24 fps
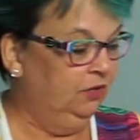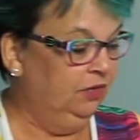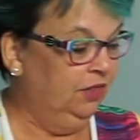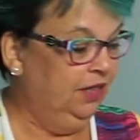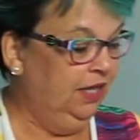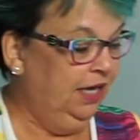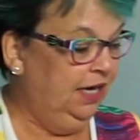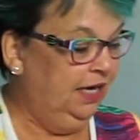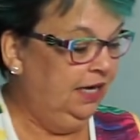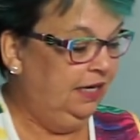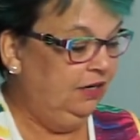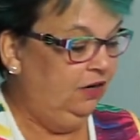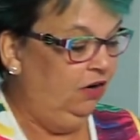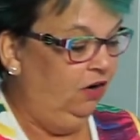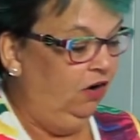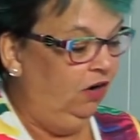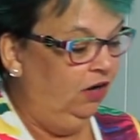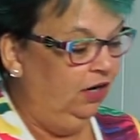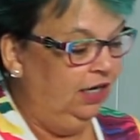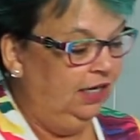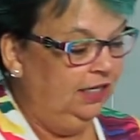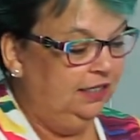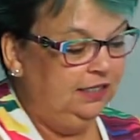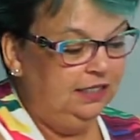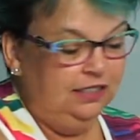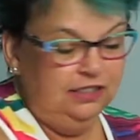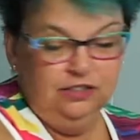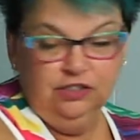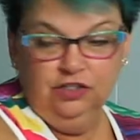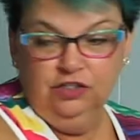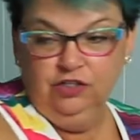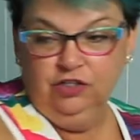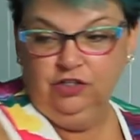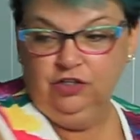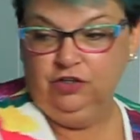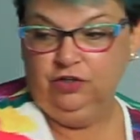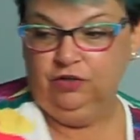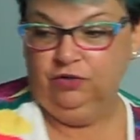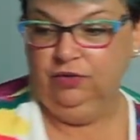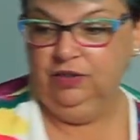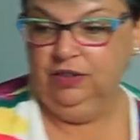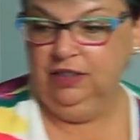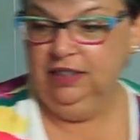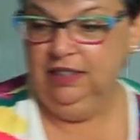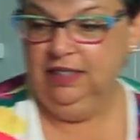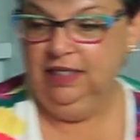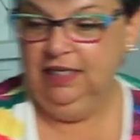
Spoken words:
then all I need to do